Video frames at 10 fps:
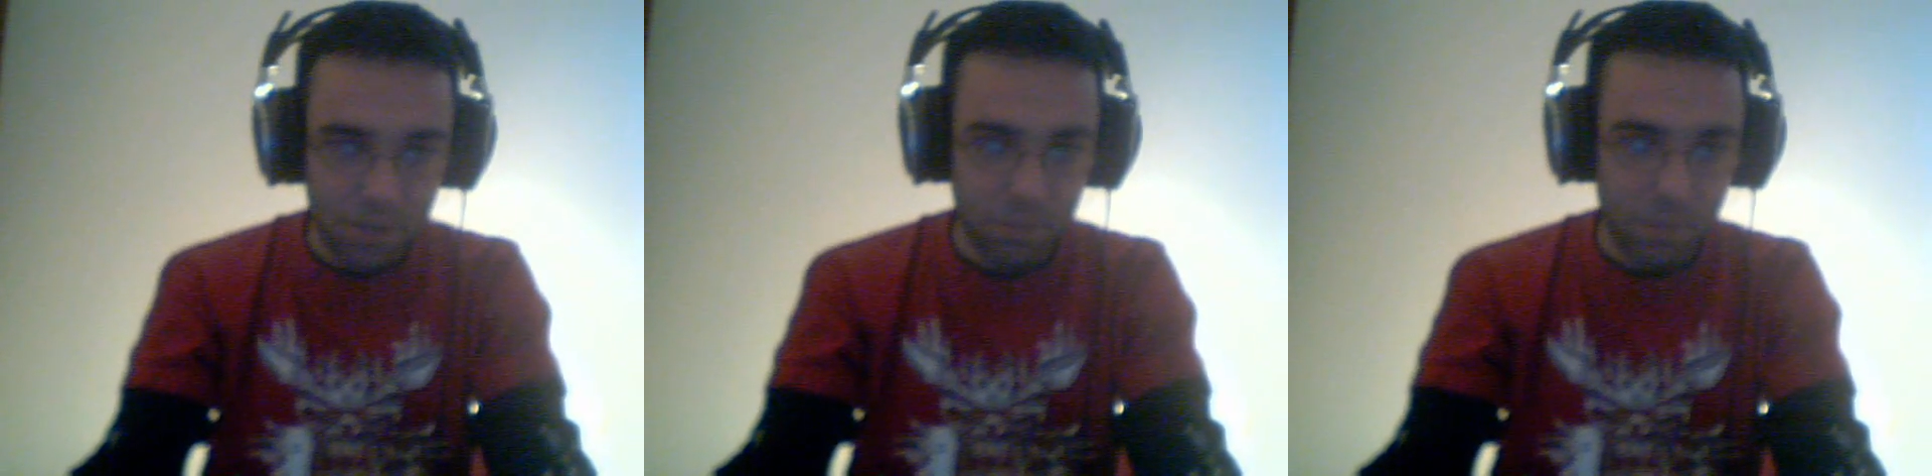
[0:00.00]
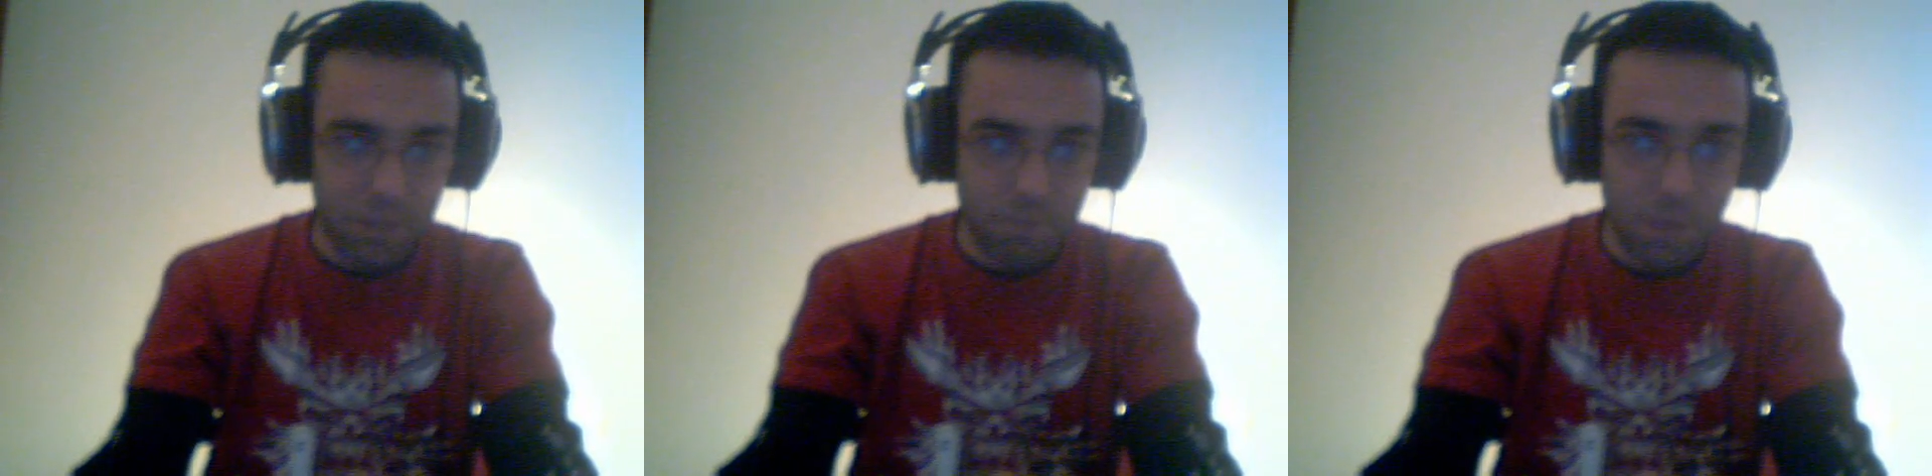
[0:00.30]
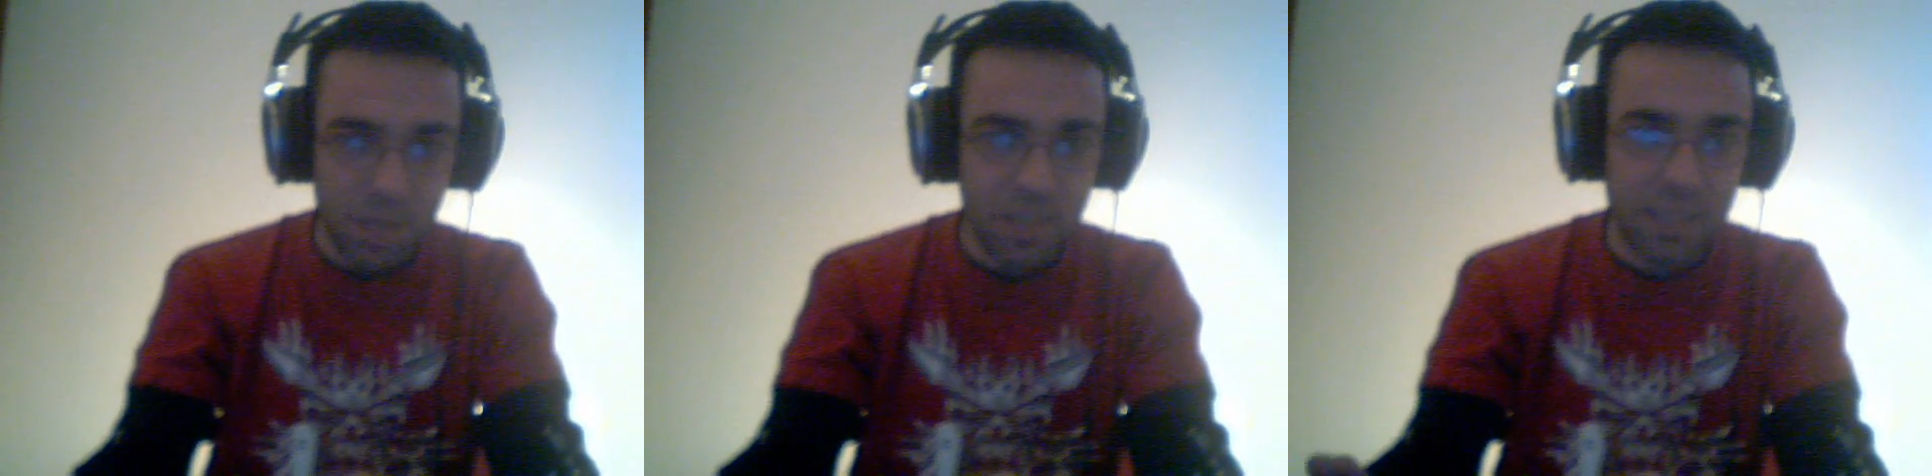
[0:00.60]
As much
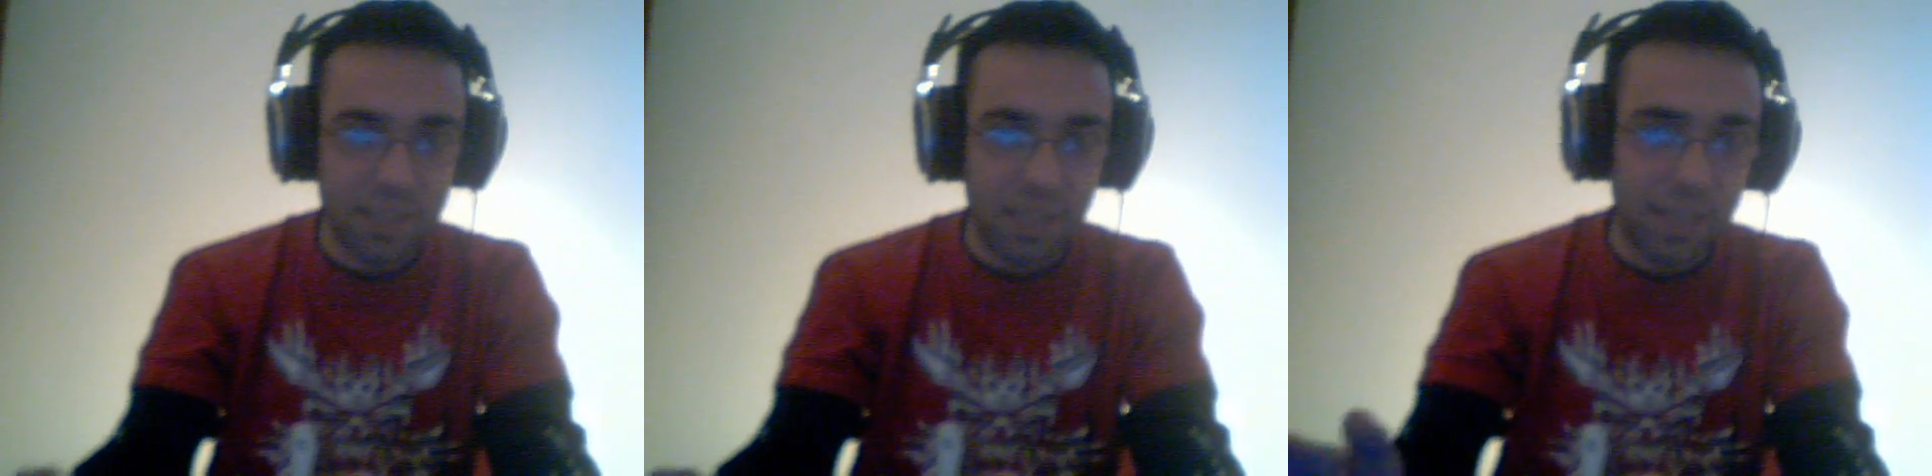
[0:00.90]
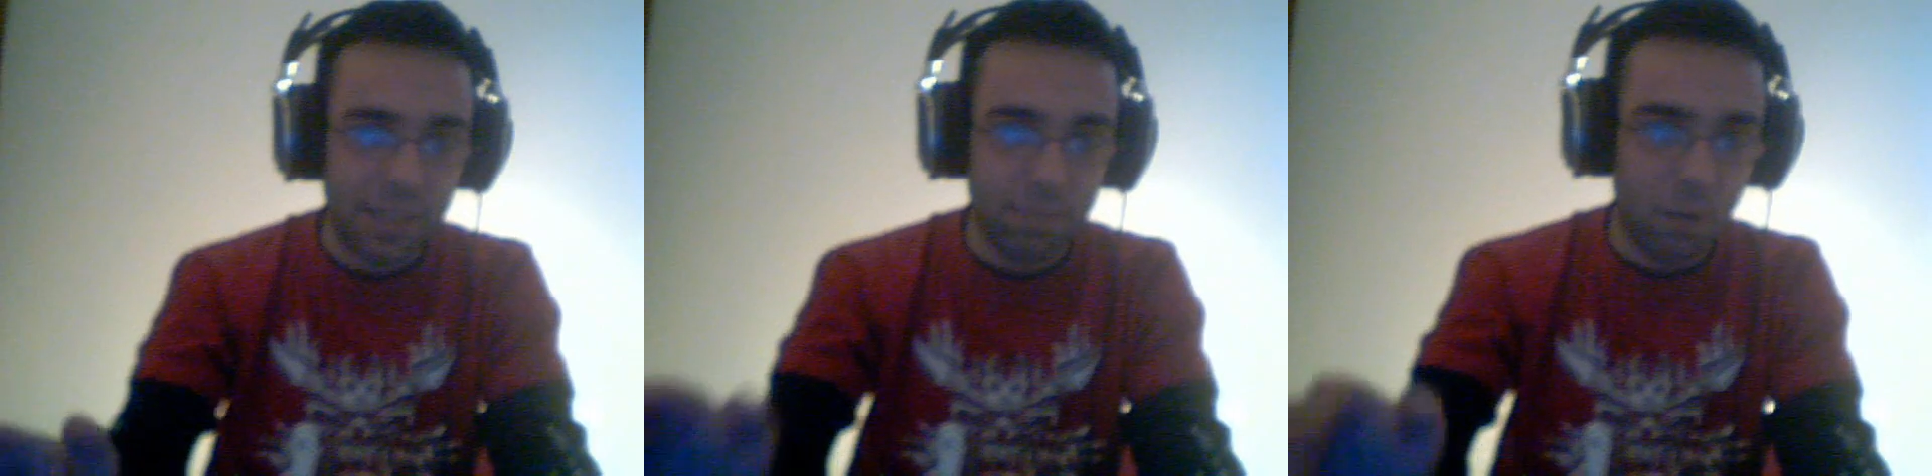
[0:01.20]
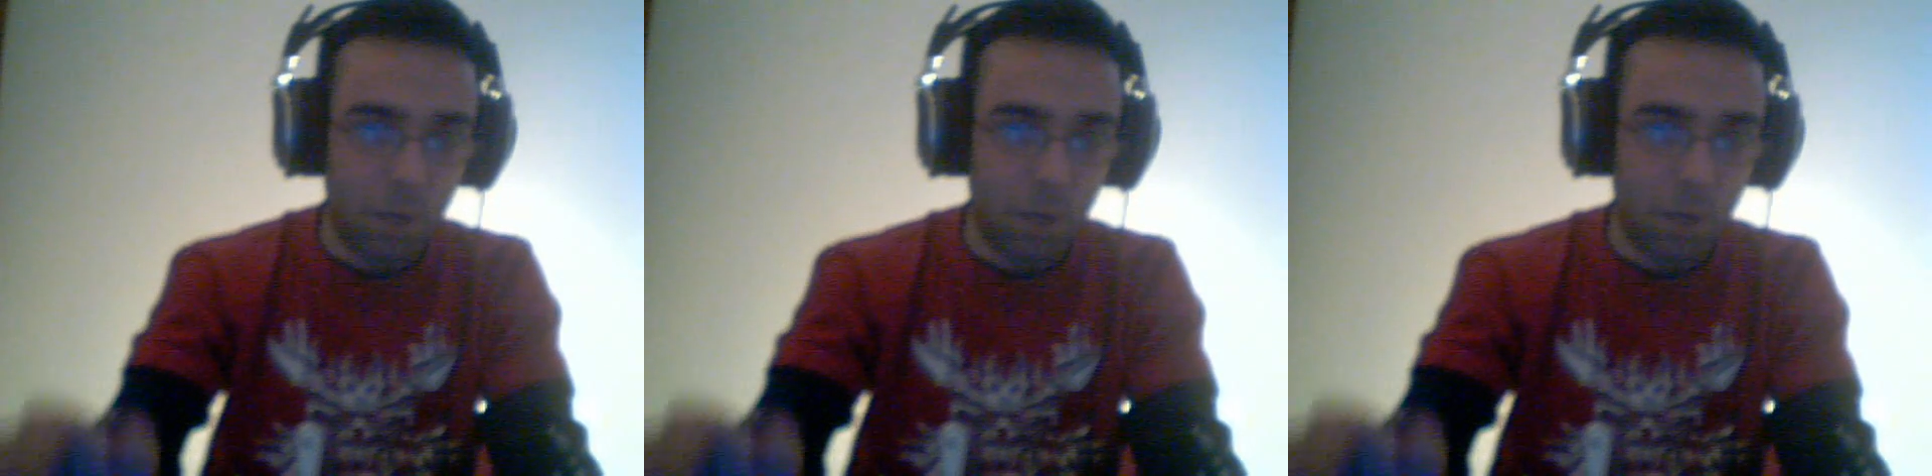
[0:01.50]
as I like Ron